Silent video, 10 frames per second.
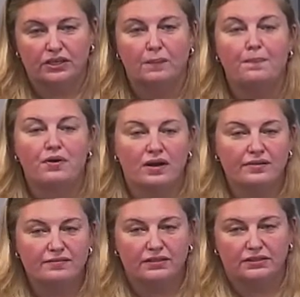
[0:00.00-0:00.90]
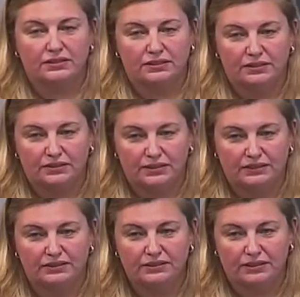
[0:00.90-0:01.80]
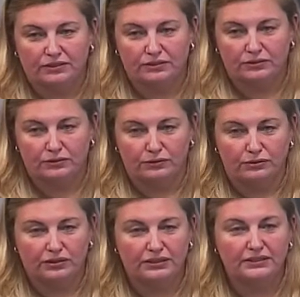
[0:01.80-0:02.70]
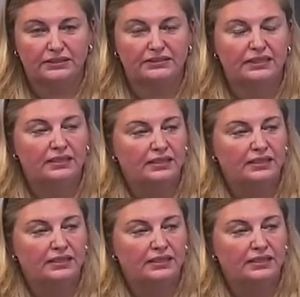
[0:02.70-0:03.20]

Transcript: are private international law treaties.